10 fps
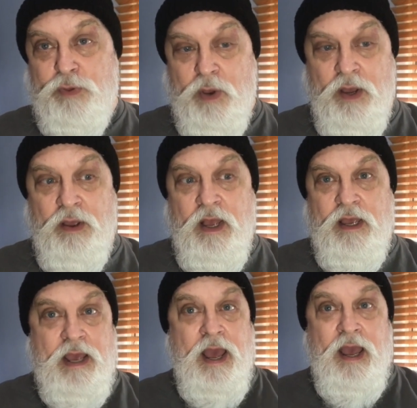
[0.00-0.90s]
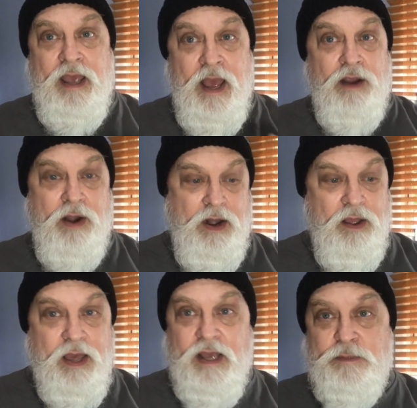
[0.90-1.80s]
You'll go, yeah, great,
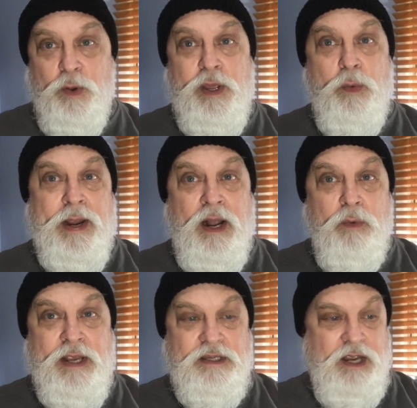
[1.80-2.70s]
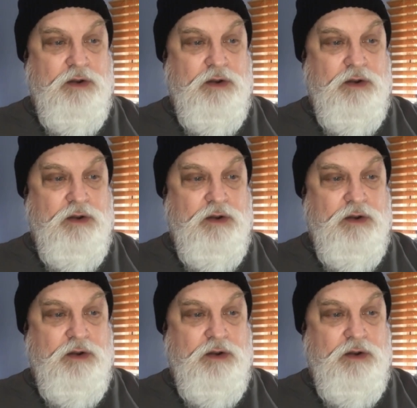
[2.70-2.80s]
okay, he's building a Wingnut wings kit,